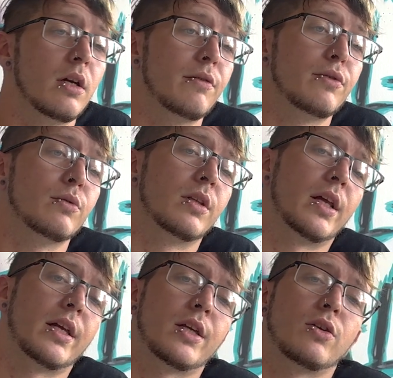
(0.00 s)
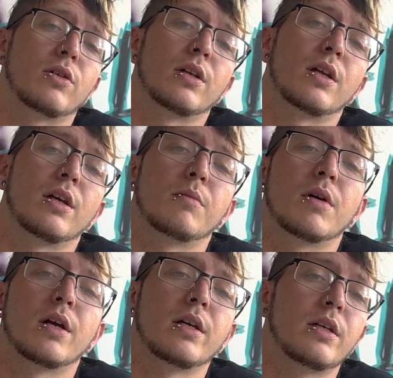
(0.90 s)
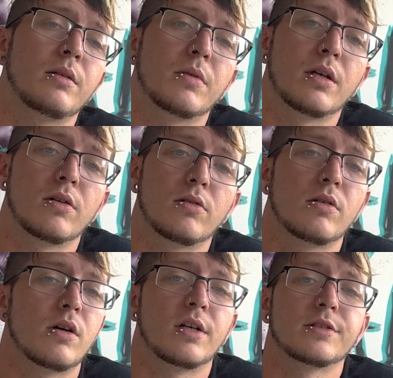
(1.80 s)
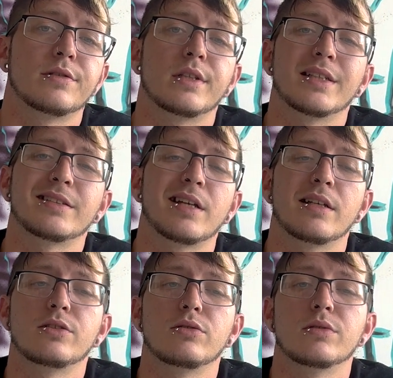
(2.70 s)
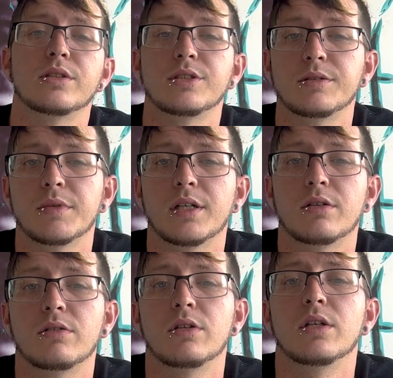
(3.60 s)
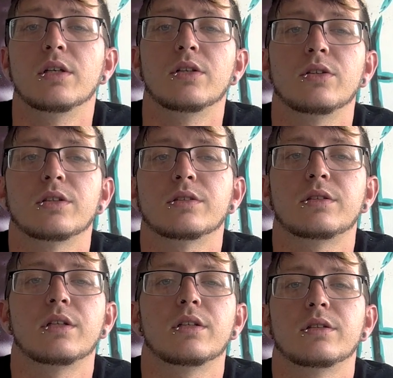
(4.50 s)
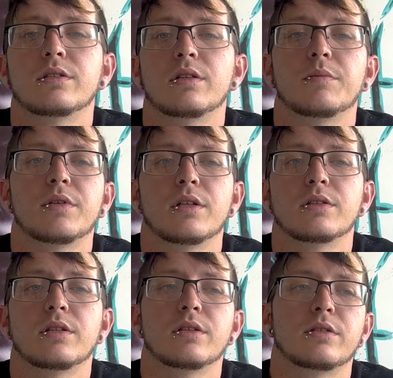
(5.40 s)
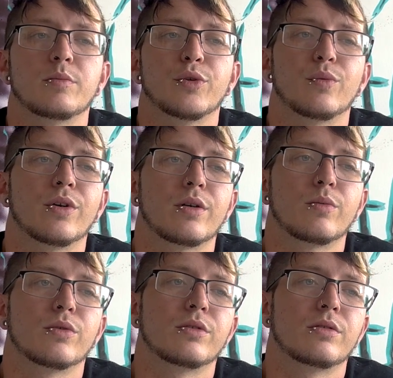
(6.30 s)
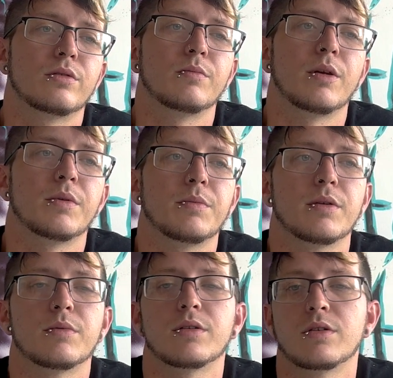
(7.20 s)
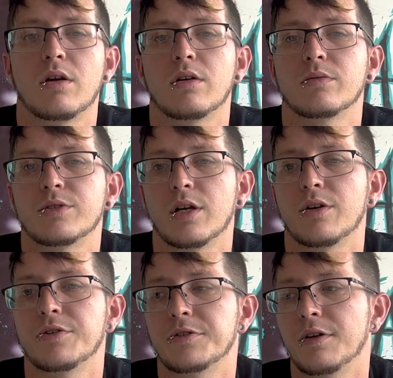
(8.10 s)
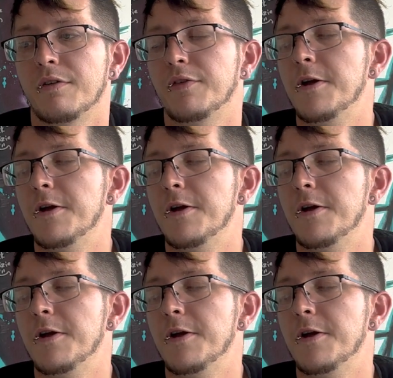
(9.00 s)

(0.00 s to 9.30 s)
If you'd like, you can hit my email, oxford ink tattoo at gmail. You can send us something, send us some of your work. We'll maybe be able to talk, check on your stuff.